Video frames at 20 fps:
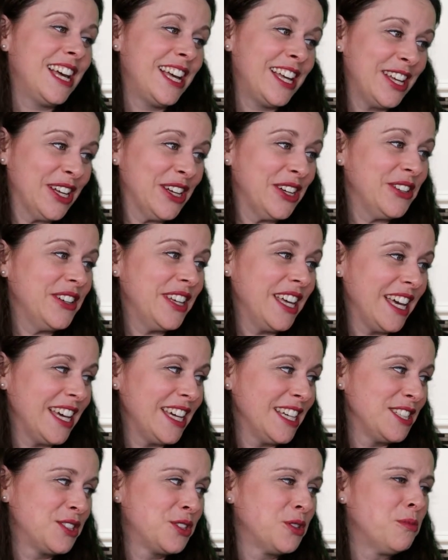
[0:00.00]

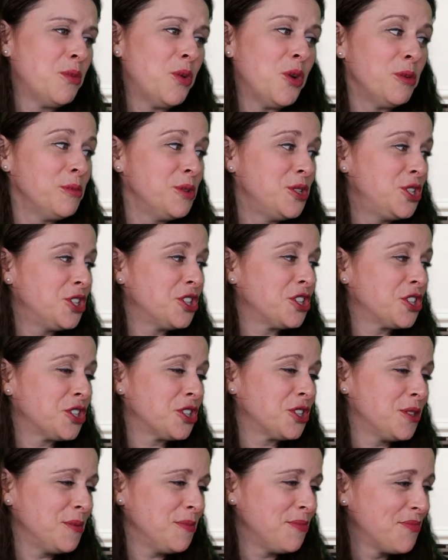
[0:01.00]
Okay, so more
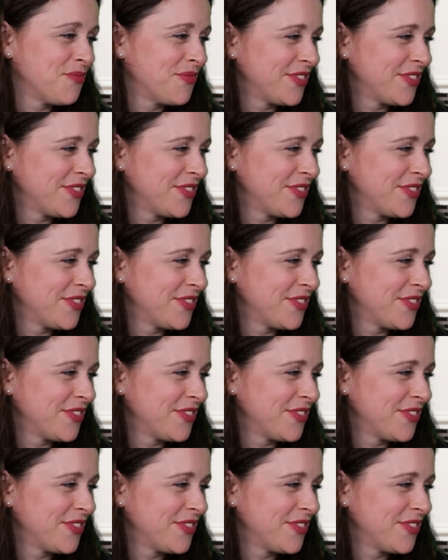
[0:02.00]
mature?